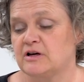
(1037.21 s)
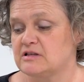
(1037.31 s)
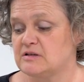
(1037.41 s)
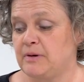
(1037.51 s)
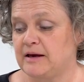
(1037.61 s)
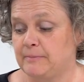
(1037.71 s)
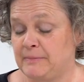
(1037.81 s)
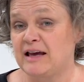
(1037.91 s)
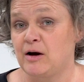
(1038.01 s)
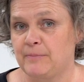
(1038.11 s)
to
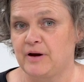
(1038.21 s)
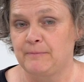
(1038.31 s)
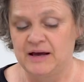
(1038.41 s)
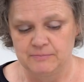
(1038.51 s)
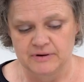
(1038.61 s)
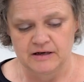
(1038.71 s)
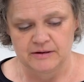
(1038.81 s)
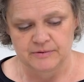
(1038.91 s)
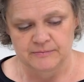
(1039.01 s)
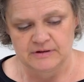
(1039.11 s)
pick up a
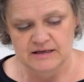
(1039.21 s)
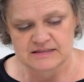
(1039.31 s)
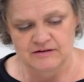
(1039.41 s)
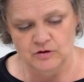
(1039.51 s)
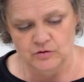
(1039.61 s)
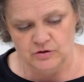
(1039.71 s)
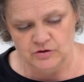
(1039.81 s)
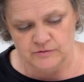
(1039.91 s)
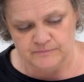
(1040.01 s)
paperclip. Let's have a look.